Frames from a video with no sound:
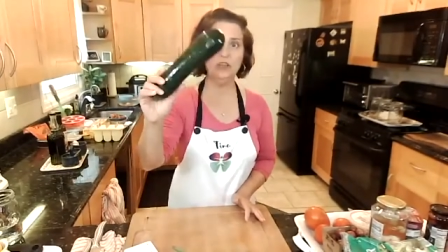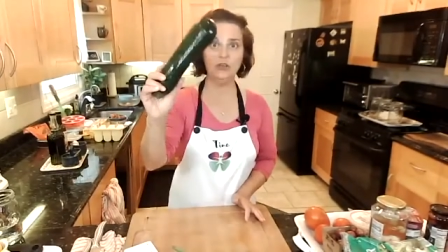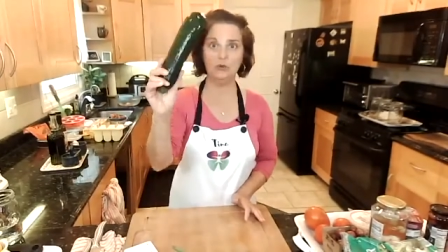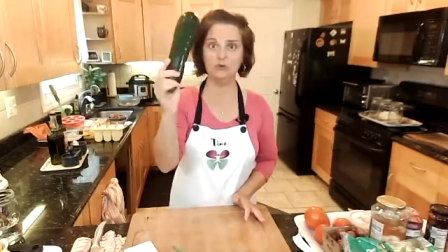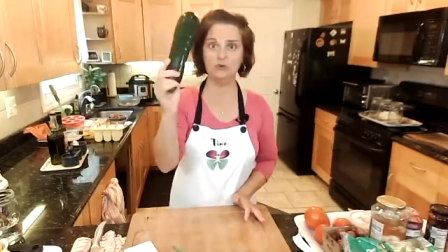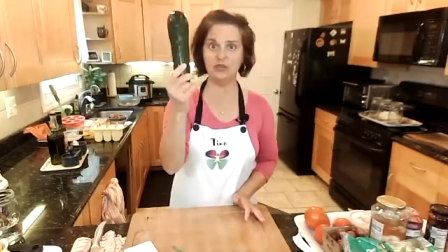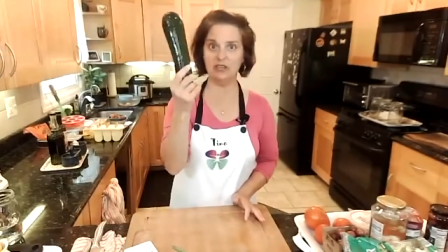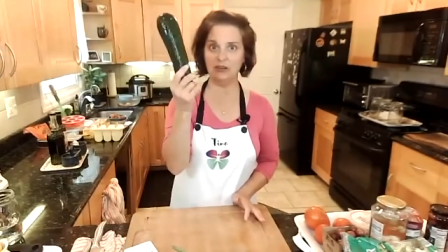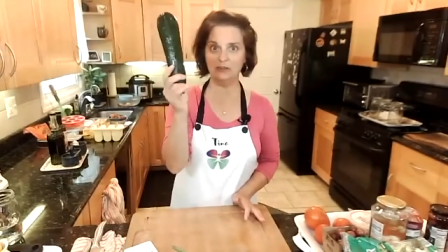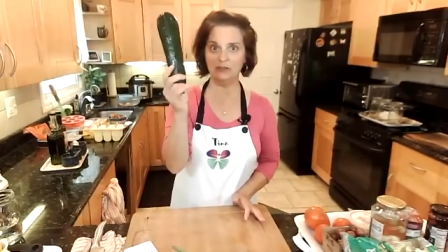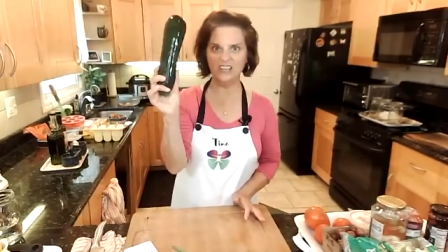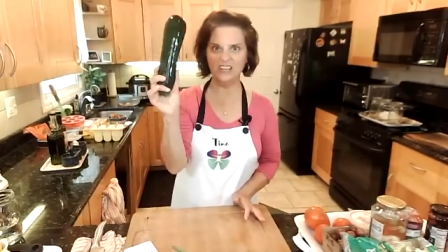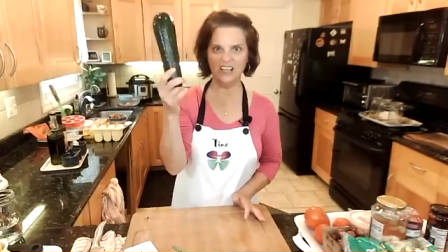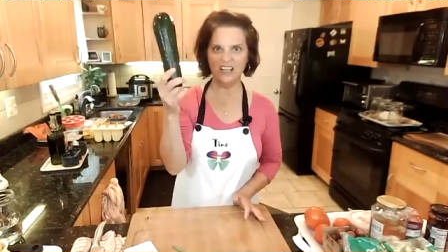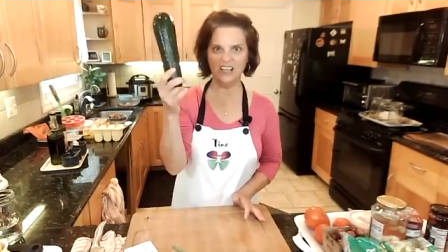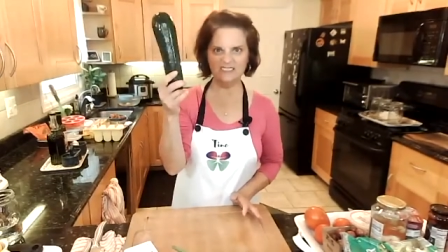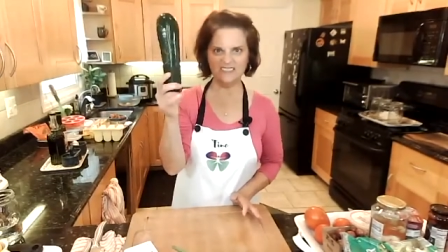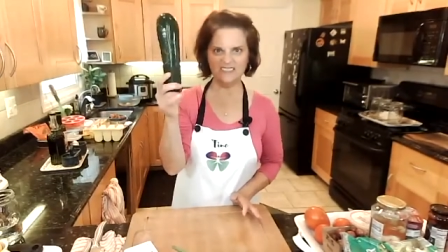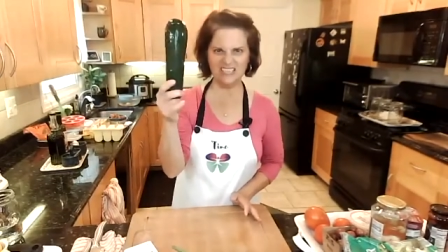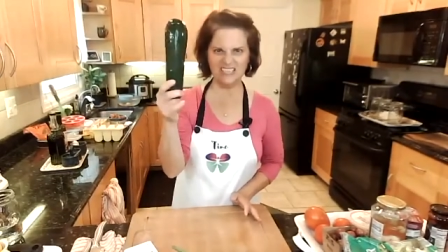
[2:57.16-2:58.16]
Who here
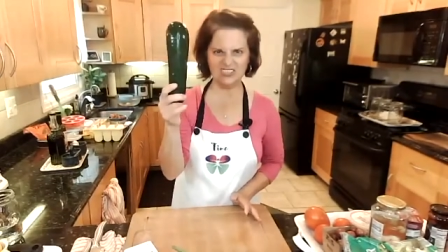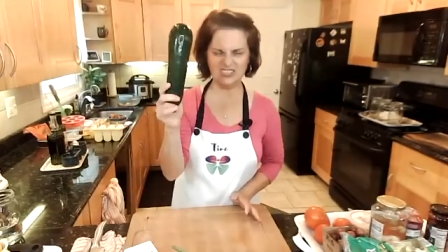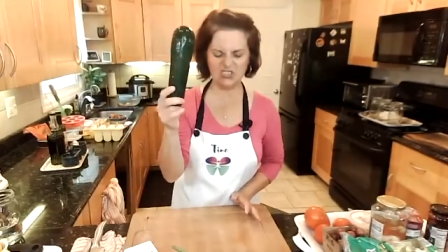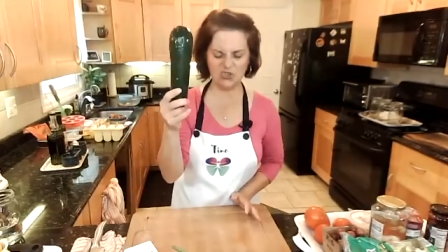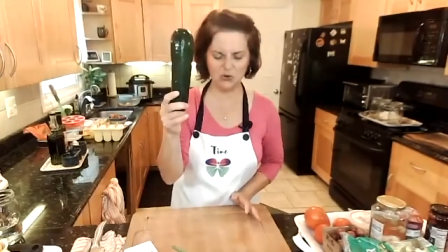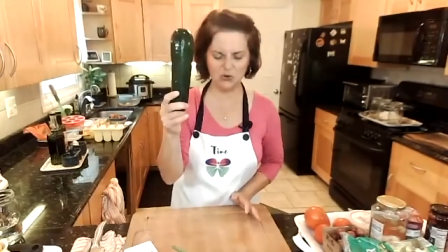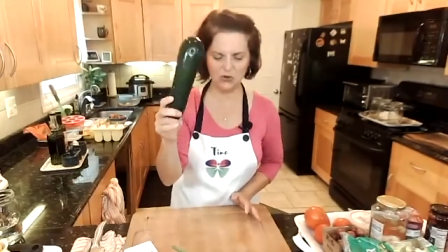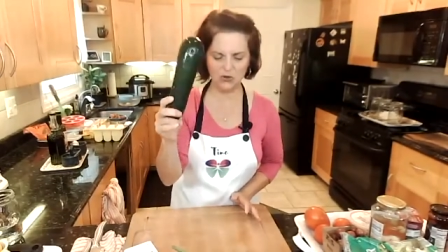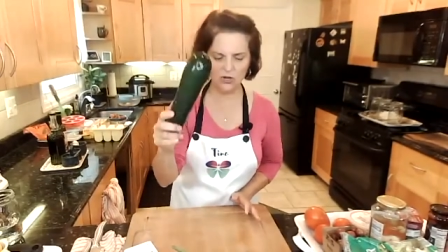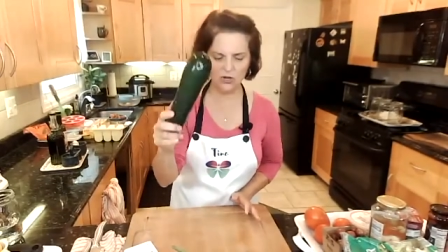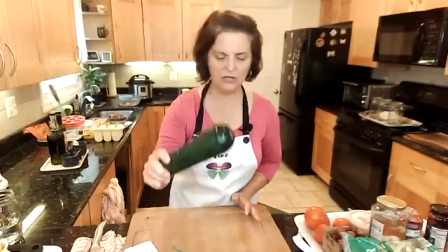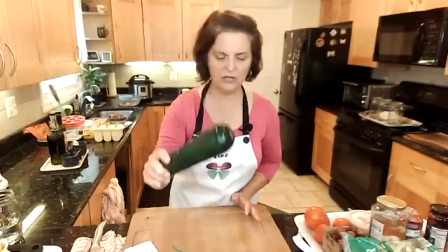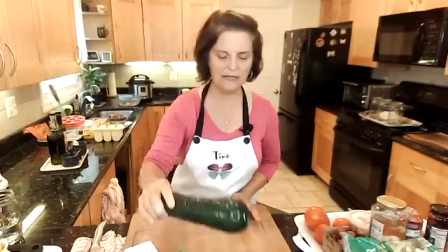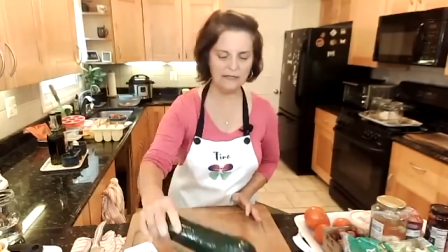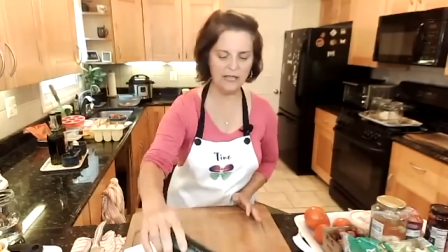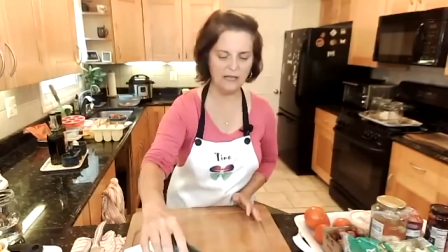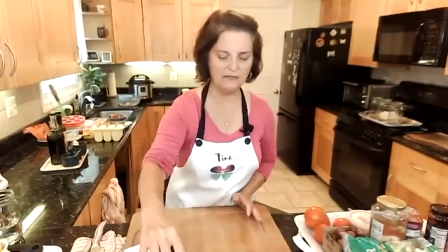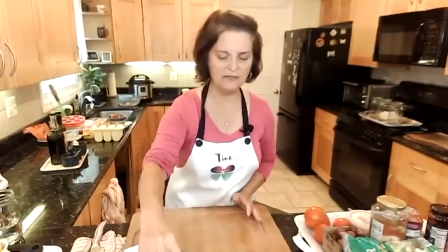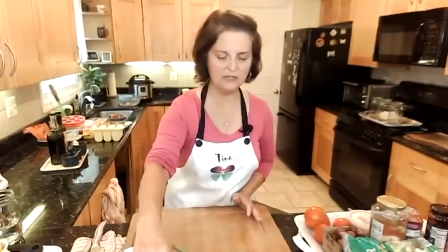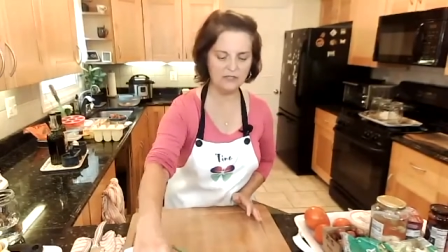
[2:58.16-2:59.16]
loves to zoodle? I
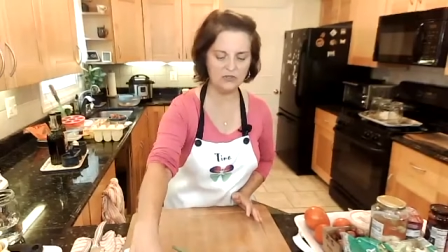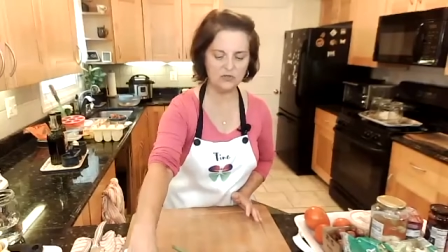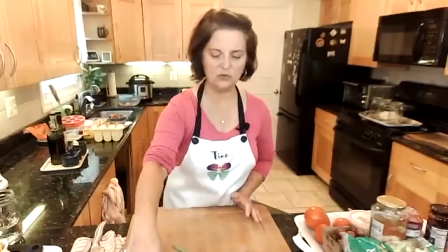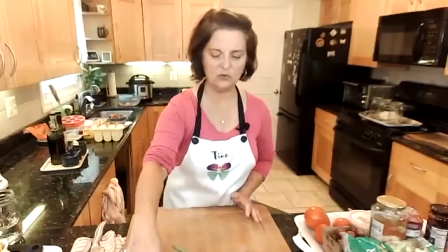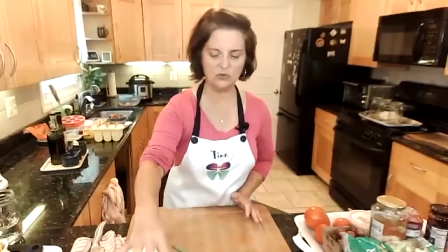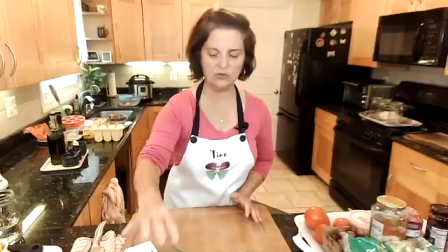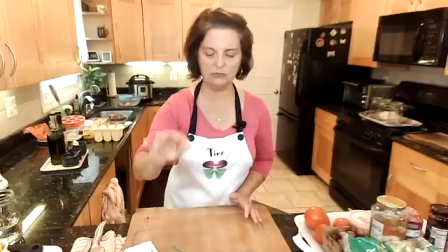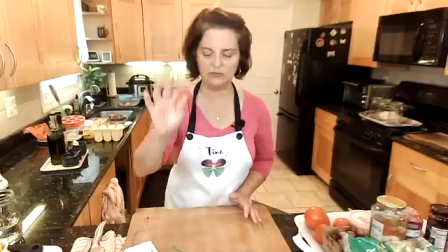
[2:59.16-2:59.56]
love to zoodle.